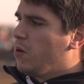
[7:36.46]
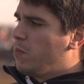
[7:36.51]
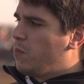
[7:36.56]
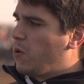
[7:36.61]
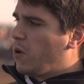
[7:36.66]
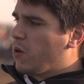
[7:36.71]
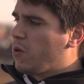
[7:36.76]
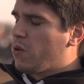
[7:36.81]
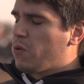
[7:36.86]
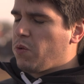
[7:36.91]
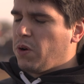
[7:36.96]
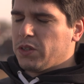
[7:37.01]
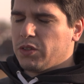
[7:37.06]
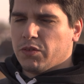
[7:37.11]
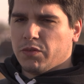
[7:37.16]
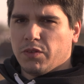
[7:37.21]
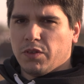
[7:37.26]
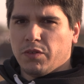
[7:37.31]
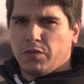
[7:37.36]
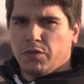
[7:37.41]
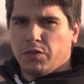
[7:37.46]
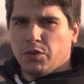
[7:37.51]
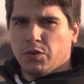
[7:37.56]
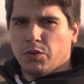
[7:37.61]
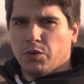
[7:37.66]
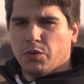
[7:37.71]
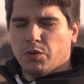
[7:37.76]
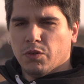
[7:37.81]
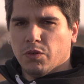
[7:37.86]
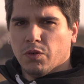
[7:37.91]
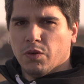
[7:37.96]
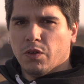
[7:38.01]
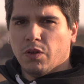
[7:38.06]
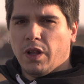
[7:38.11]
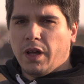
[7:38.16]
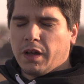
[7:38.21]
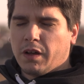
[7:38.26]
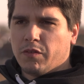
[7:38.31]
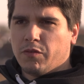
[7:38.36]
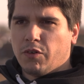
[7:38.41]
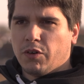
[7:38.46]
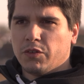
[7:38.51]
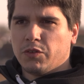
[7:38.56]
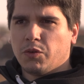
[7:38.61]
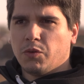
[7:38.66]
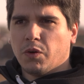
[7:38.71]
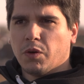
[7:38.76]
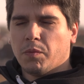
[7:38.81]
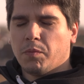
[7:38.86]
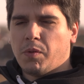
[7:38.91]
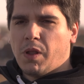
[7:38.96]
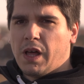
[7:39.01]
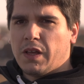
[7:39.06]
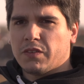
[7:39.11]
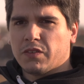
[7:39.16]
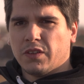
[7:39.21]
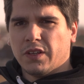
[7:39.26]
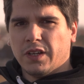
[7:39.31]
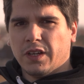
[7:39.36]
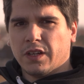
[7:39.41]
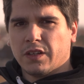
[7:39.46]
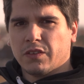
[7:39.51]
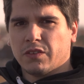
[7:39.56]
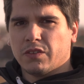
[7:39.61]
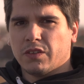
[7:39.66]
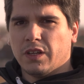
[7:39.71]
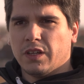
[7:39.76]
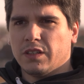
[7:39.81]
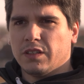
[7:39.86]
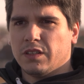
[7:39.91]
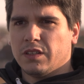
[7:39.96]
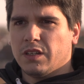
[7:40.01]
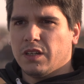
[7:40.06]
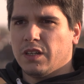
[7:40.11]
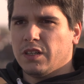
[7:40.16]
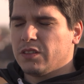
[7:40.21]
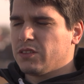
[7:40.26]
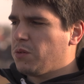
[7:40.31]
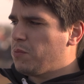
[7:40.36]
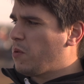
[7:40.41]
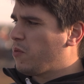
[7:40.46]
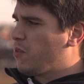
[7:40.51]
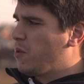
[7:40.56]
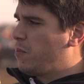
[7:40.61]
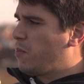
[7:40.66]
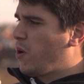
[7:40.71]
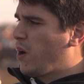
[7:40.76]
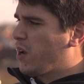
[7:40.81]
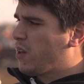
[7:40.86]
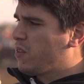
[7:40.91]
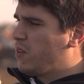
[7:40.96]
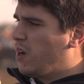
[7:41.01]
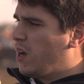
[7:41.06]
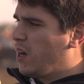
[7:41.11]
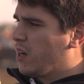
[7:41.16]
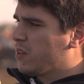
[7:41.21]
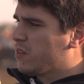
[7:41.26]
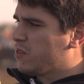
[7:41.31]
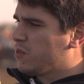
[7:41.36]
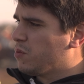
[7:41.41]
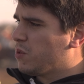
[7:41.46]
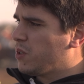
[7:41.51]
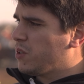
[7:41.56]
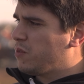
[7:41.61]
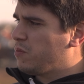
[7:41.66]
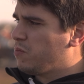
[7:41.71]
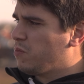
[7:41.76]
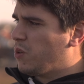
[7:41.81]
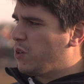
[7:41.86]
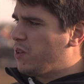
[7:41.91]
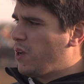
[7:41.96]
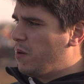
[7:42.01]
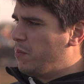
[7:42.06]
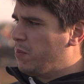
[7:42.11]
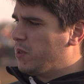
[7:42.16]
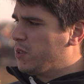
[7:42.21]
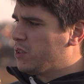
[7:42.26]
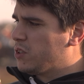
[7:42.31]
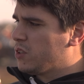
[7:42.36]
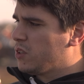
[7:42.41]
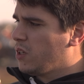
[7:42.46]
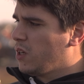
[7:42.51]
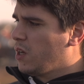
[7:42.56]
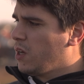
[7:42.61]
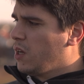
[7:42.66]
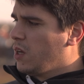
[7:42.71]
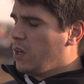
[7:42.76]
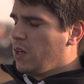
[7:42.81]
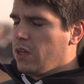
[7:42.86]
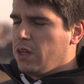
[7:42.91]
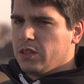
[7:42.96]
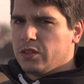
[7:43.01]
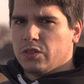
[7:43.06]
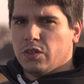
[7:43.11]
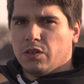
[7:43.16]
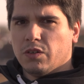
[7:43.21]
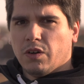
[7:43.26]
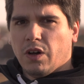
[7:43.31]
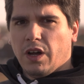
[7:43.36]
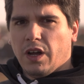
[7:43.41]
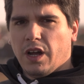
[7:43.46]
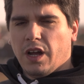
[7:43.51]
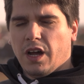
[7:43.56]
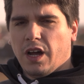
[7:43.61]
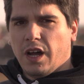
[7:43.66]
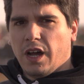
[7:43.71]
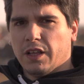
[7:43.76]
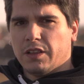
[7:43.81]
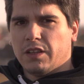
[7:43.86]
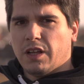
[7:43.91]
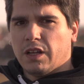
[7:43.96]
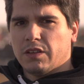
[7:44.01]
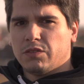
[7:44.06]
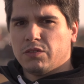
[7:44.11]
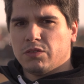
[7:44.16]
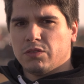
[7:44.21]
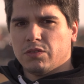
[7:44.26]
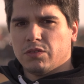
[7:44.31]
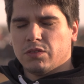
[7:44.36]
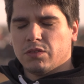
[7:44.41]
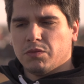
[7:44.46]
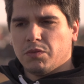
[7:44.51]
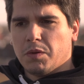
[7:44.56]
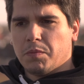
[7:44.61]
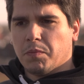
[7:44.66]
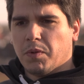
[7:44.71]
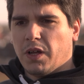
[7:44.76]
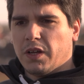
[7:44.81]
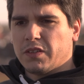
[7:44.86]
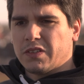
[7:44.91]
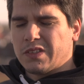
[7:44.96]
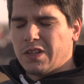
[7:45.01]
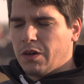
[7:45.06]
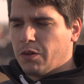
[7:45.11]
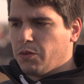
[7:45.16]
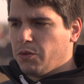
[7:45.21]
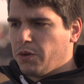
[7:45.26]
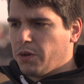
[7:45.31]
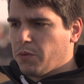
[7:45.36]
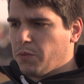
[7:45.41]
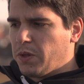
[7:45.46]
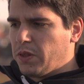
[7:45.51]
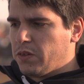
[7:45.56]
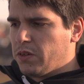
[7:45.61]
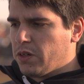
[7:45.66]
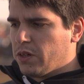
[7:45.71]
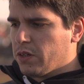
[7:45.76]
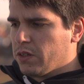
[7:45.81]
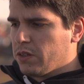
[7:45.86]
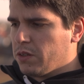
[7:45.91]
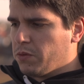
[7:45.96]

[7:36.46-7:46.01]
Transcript: Broke quite of the few like front grille plastics, and some of the brake ducts were damaged. So I had that replaced now during winter